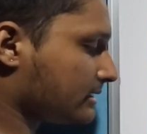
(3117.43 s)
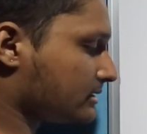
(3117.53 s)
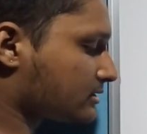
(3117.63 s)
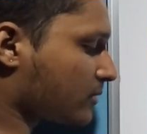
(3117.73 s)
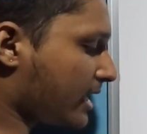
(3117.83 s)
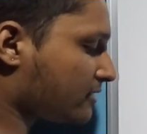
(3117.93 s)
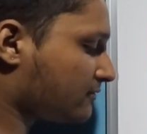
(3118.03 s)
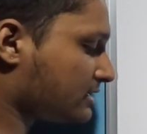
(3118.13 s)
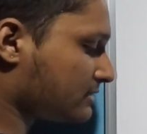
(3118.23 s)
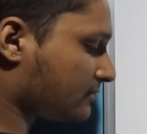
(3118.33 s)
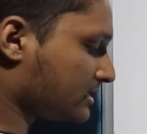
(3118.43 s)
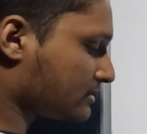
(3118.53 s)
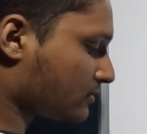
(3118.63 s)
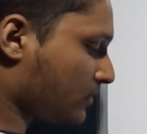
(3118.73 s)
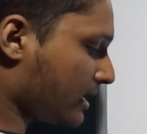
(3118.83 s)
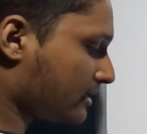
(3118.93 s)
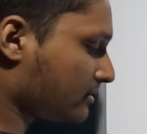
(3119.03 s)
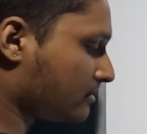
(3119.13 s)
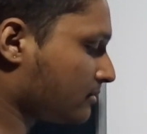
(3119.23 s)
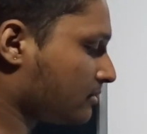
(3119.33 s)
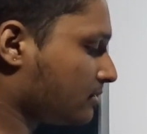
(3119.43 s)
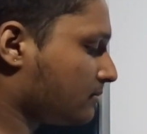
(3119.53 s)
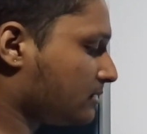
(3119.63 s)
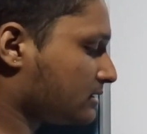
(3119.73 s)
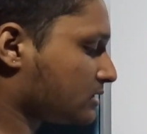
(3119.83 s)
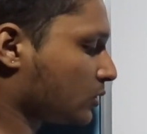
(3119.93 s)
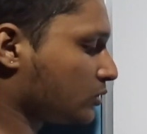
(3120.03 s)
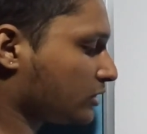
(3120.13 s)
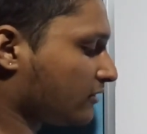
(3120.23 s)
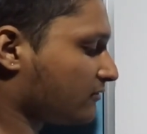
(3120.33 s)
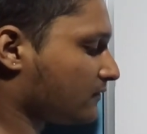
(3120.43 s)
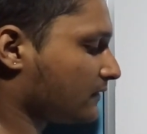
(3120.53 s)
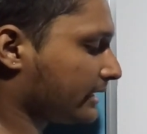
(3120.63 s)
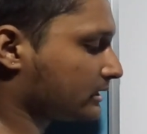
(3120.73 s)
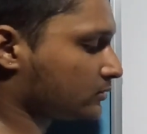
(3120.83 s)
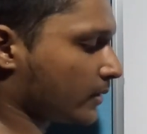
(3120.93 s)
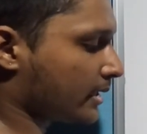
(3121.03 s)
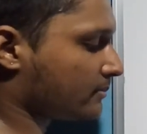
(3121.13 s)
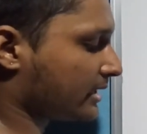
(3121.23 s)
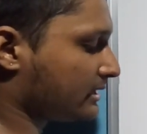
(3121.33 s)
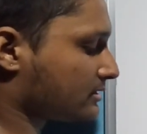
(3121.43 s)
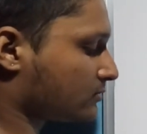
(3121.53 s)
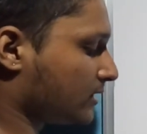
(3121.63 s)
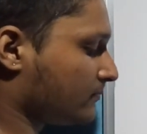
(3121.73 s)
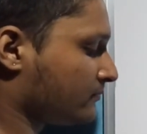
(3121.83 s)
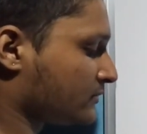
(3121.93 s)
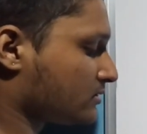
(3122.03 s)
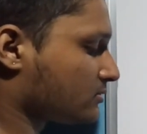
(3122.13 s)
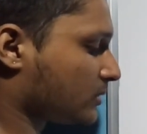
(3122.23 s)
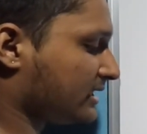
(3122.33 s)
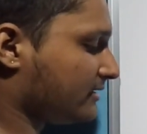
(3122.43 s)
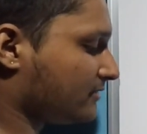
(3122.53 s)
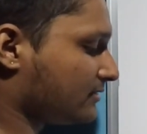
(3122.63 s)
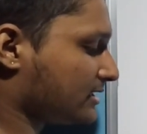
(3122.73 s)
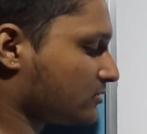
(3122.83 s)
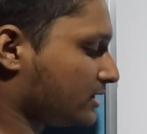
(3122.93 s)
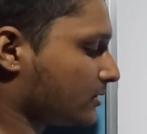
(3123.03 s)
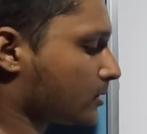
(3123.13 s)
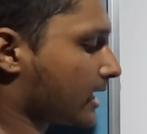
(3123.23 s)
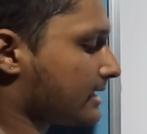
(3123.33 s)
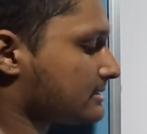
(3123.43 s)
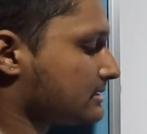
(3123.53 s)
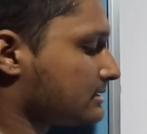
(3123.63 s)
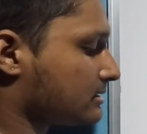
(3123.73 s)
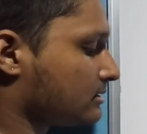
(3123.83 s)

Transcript: the square of this 1 square plus root of x square minus 1. So 1 and 1 is going to be cancelled,